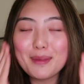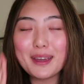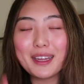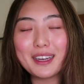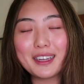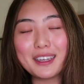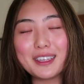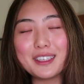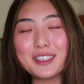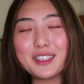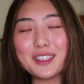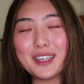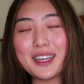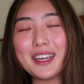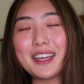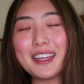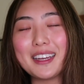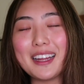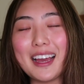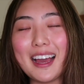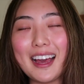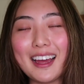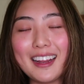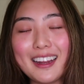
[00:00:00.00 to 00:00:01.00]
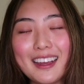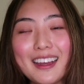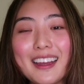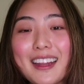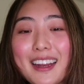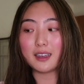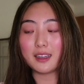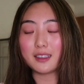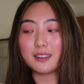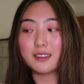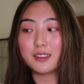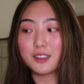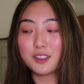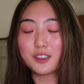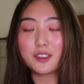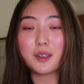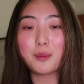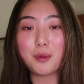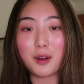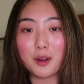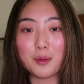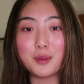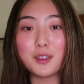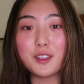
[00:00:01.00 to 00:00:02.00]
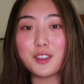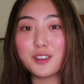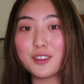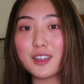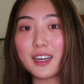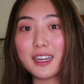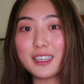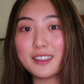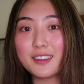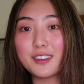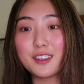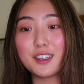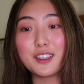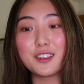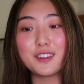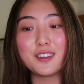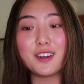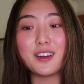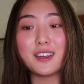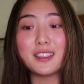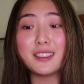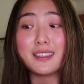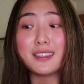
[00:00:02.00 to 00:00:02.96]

manage and edit and I seriously promise you guys there is not